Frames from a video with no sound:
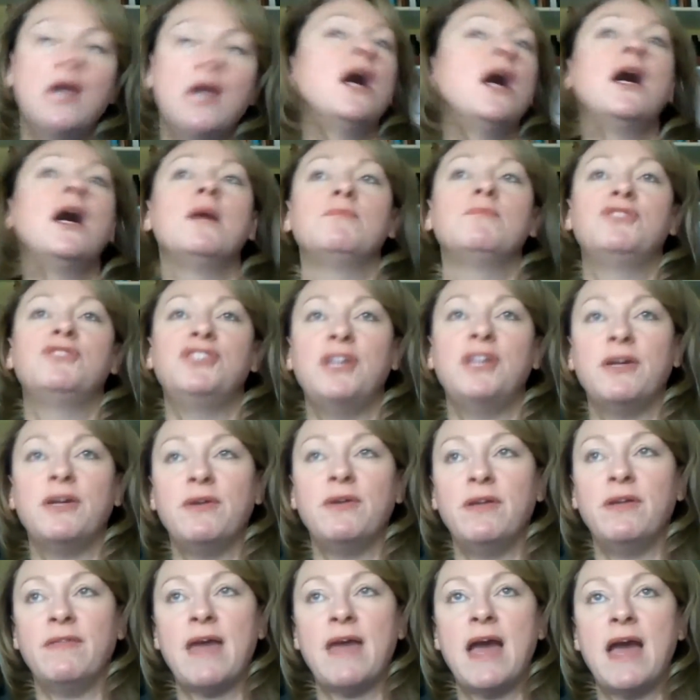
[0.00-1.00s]

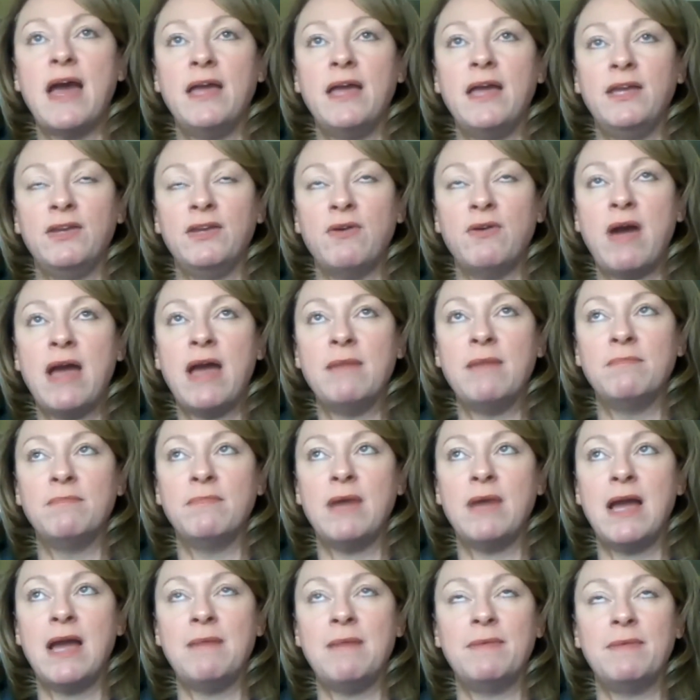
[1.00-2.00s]
sharing that. You know, I'm
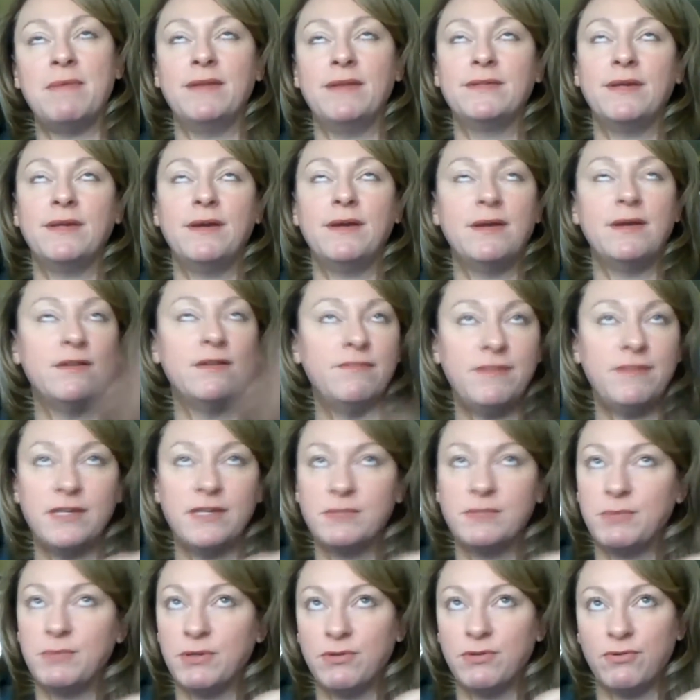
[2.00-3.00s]
on a ton of
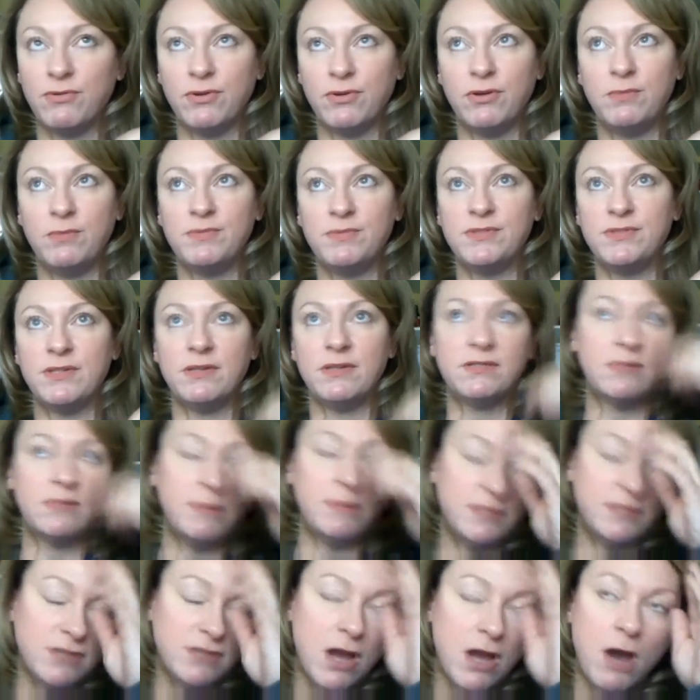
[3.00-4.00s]
Facebook groups.
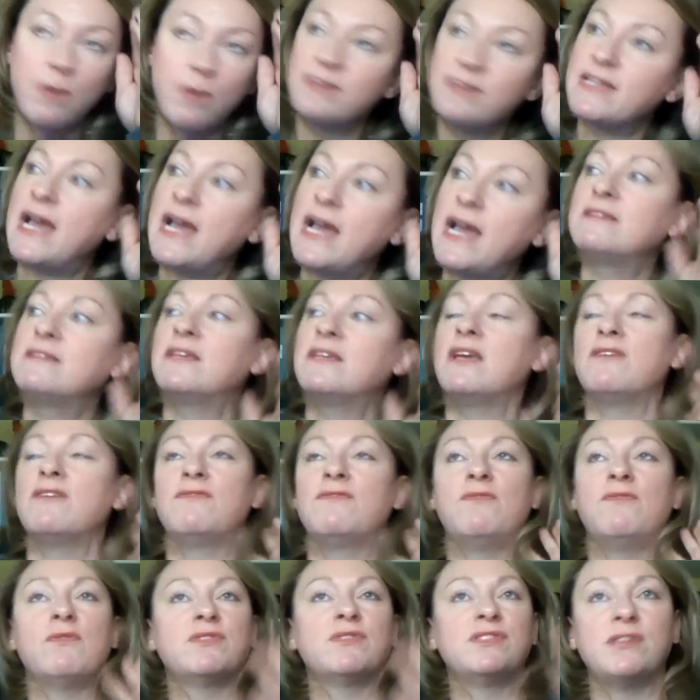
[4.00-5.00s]
Somebody's always asking
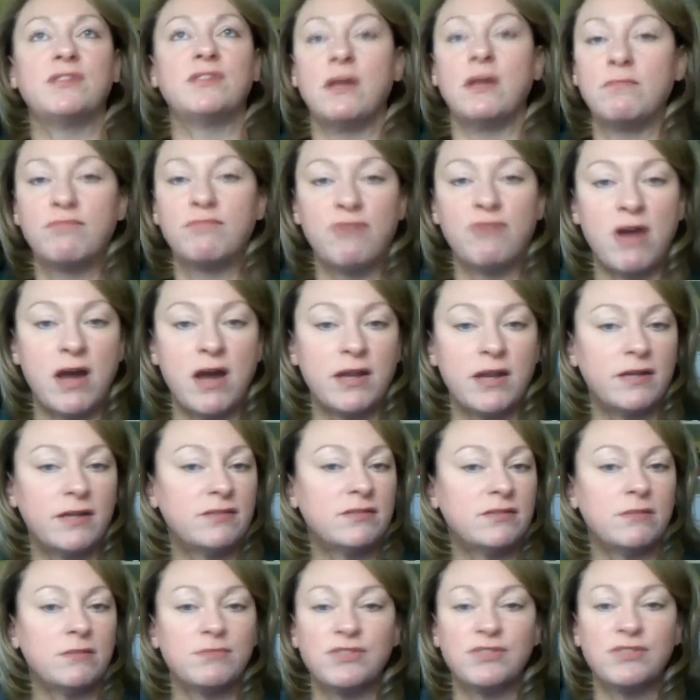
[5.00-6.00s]
for some product,
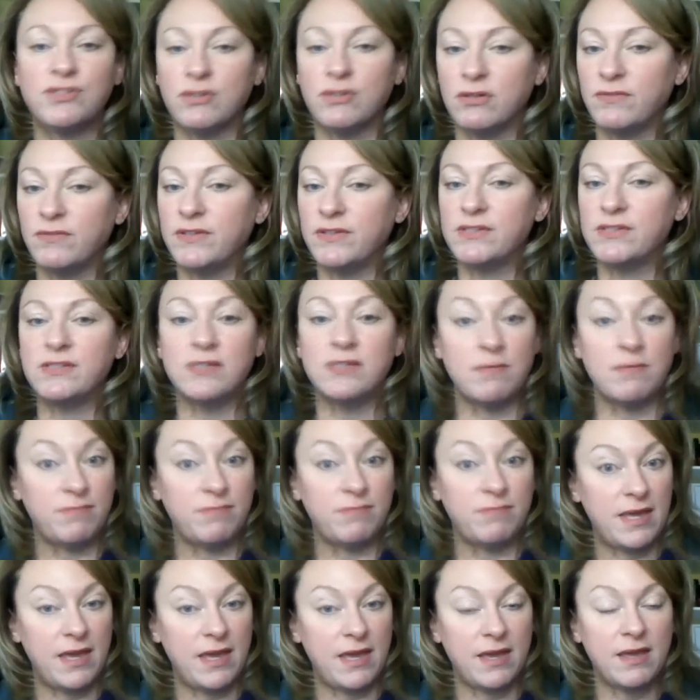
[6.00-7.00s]
some service,
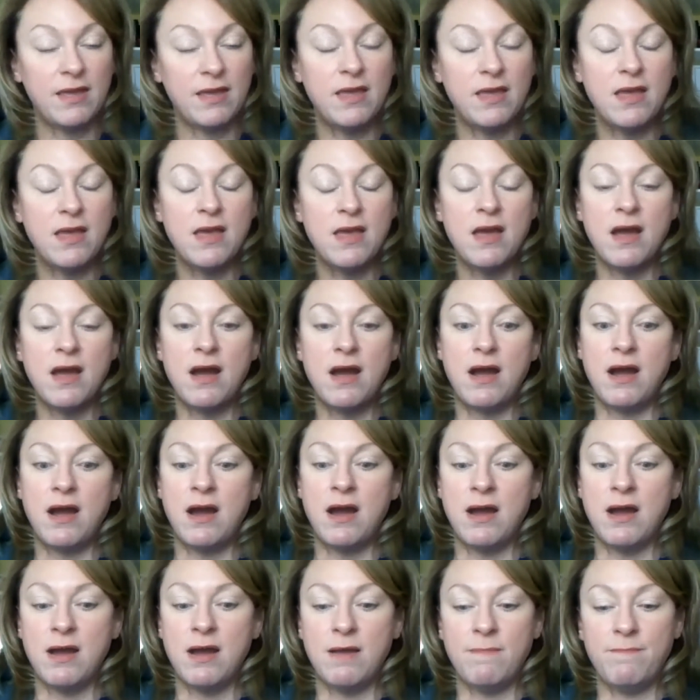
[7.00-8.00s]
something.
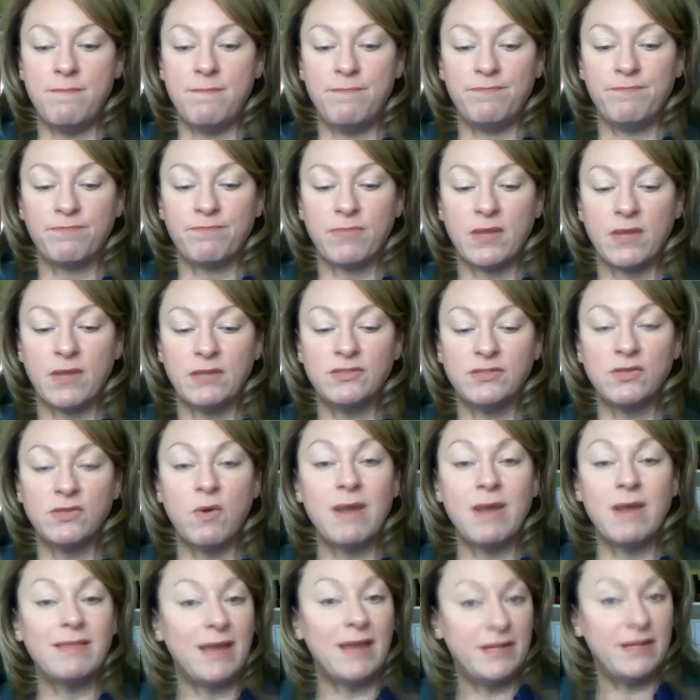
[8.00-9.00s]
So I
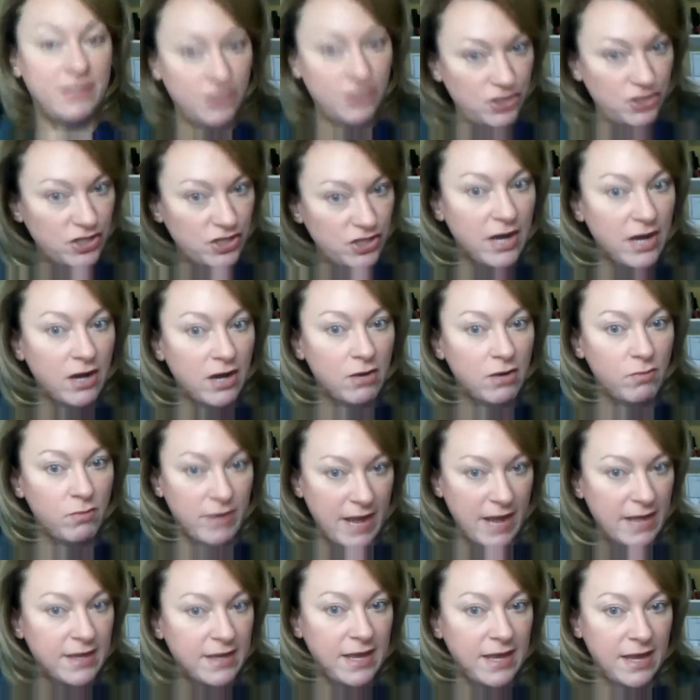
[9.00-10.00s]
like to share when I
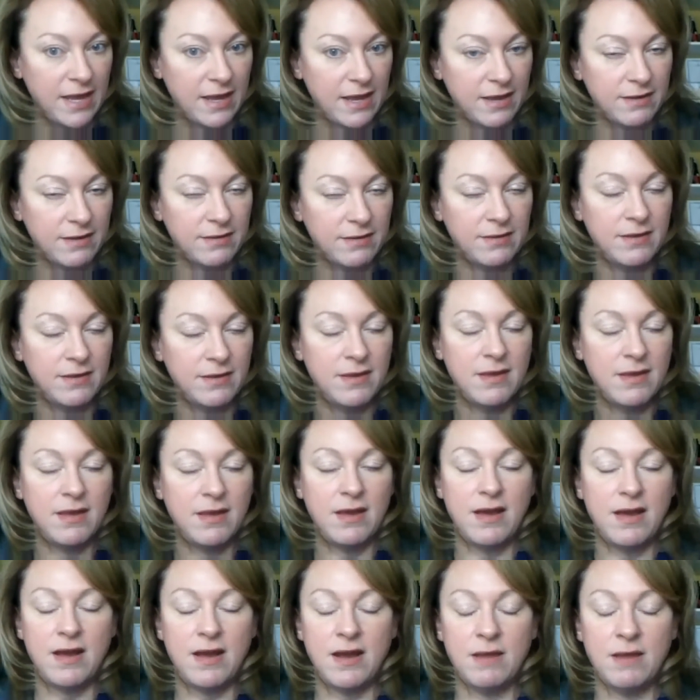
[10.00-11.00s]
can,
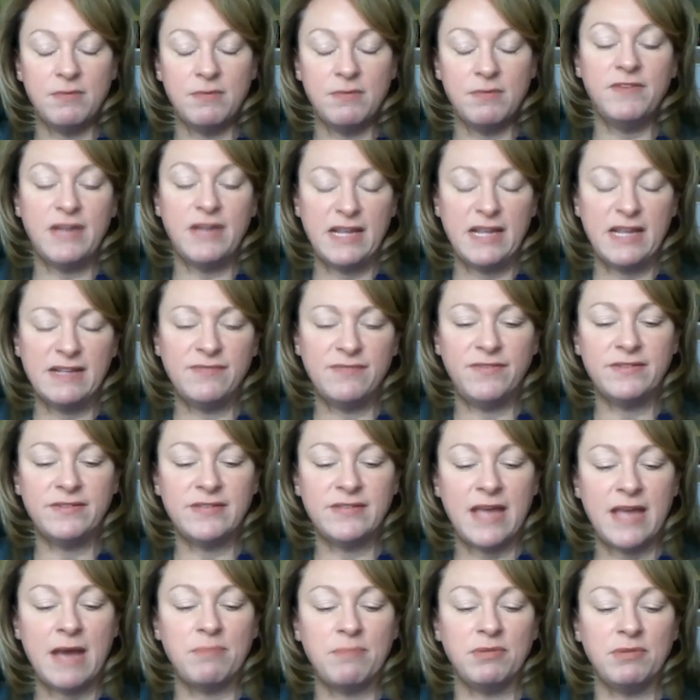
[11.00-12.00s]
if it's
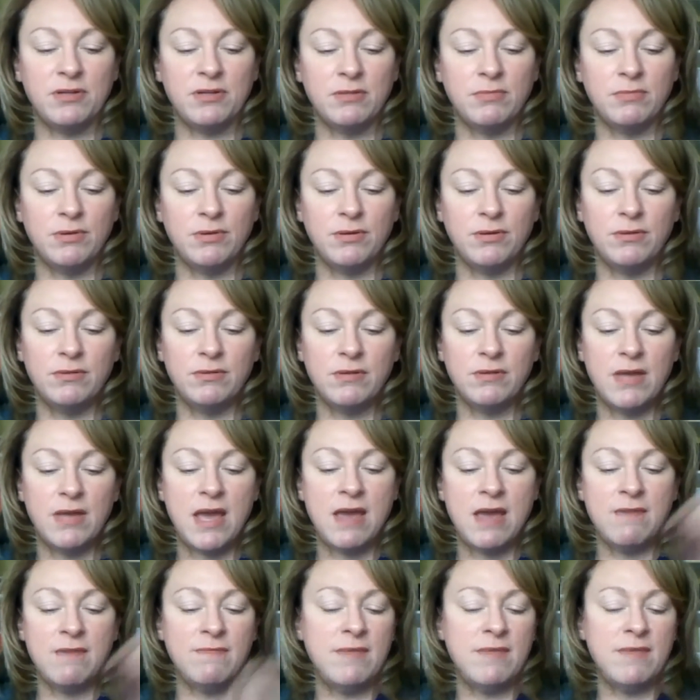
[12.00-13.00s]
applicable.
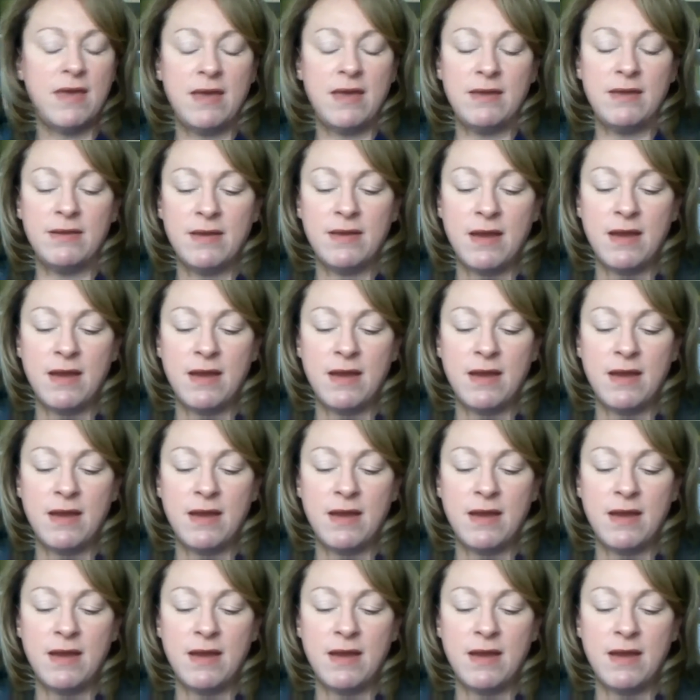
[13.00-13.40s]
And then